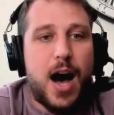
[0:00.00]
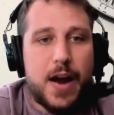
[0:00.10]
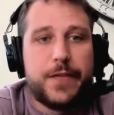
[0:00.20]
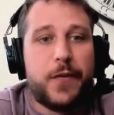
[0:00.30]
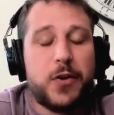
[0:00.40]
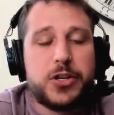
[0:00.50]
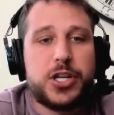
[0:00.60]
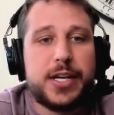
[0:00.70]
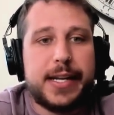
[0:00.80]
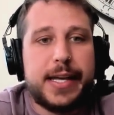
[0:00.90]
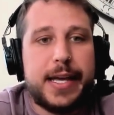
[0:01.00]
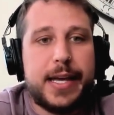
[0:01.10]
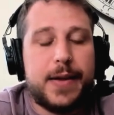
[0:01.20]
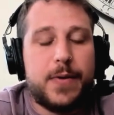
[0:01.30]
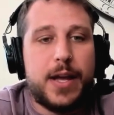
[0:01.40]

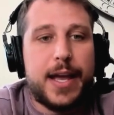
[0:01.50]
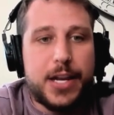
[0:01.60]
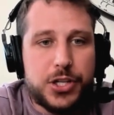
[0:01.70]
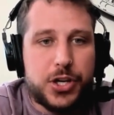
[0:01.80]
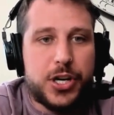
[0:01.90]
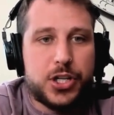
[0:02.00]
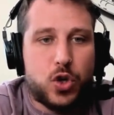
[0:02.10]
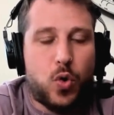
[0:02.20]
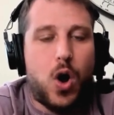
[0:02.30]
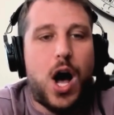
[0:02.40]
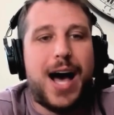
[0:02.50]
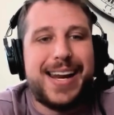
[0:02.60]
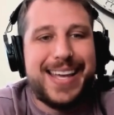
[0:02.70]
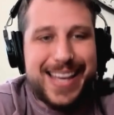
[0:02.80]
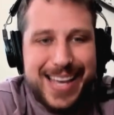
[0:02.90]
unfortunately injured his
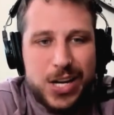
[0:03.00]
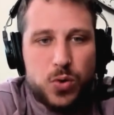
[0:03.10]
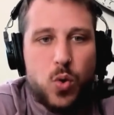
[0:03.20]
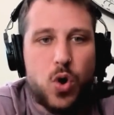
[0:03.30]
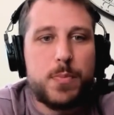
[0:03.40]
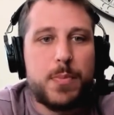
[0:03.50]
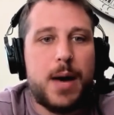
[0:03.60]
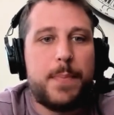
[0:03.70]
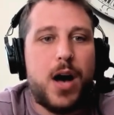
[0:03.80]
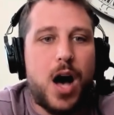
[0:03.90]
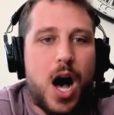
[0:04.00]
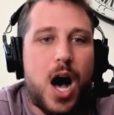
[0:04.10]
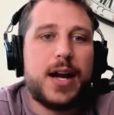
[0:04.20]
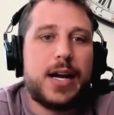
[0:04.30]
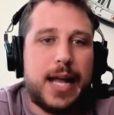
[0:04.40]
quad in warm-up
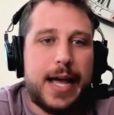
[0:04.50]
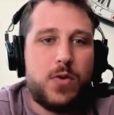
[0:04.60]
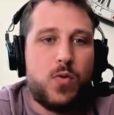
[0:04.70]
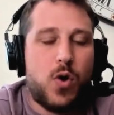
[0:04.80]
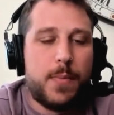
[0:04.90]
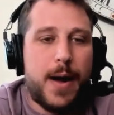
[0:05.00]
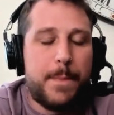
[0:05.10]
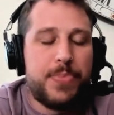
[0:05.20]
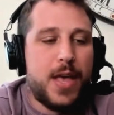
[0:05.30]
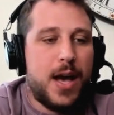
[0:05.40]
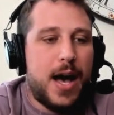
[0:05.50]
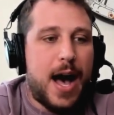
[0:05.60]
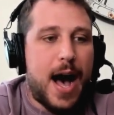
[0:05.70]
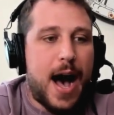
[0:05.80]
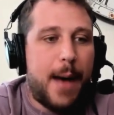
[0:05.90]
on a light warm-up,
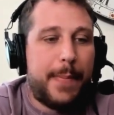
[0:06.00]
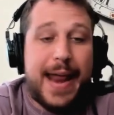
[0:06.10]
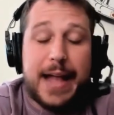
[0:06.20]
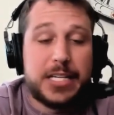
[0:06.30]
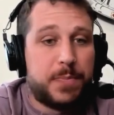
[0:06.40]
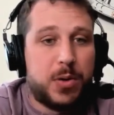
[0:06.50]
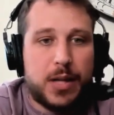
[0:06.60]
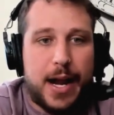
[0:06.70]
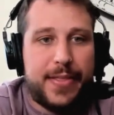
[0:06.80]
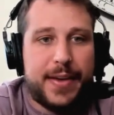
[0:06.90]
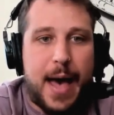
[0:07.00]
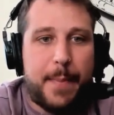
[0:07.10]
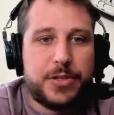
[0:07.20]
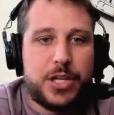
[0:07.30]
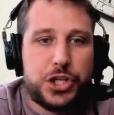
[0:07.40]
and had to pull out of the
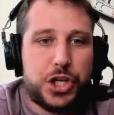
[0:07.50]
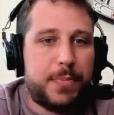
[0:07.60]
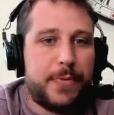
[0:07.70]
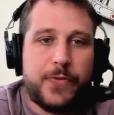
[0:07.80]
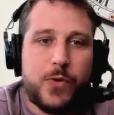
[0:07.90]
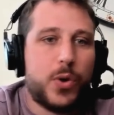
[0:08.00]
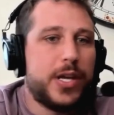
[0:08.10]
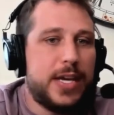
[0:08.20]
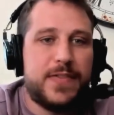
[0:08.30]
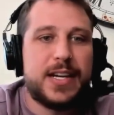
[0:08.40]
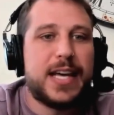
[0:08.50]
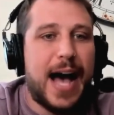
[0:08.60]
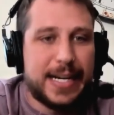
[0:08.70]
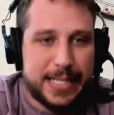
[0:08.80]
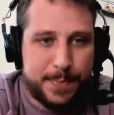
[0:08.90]
competition before he even
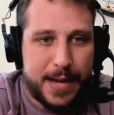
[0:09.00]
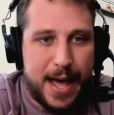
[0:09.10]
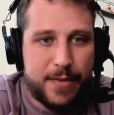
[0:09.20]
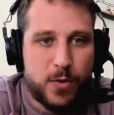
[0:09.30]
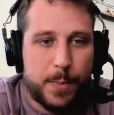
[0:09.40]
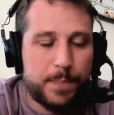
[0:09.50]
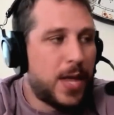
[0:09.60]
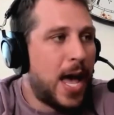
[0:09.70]
got to the platform.